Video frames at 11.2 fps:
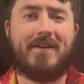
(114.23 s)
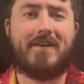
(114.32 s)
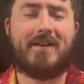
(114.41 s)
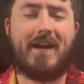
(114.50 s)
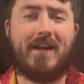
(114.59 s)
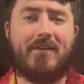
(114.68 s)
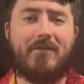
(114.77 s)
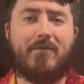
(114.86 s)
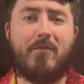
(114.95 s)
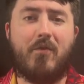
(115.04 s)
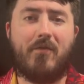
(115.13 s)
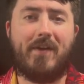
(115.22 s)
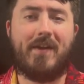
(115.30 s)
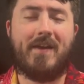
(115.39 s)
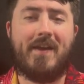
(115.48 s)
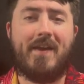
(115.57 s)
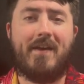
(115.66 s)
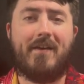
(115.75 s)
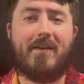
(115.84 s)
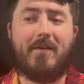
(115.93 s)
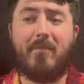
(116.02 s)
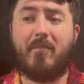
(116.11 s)
kind of movie.
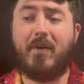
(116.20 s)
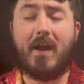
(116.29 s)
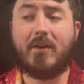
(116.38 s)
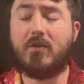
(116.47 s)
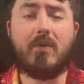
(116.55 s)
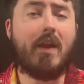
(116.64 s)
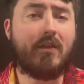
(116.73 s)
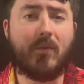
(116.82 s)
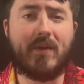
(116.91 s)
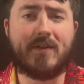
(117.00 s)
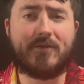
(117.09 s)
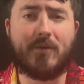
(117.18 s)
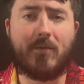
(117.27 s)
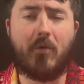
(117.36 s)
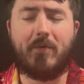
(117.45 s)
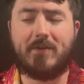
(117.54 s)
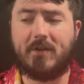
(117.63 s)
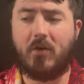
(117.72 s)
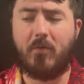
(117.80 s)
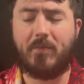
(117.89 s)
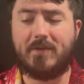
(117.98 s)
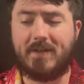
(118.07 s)
But I do like the way this film opens. It
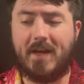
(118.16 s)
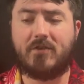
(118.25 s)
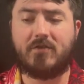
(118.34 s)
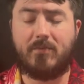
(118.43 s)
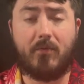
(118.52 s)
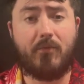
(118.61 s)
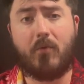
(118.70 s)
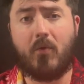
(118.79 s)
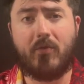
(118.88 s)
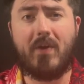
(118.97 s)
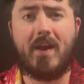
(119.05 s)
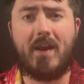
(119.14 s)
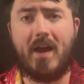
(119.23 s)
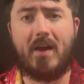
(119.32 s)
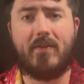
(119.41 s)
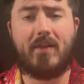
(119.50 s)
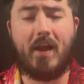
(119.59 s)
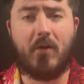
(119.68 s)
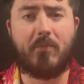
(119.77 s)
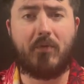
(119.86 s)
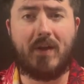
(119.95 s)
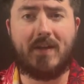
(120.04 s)
opens actually before that on the
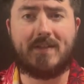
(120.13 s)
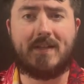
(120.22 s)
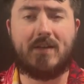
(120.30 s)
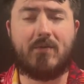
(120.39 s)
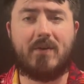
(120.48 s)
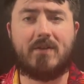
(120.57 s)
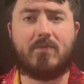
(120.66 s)
airplane sequence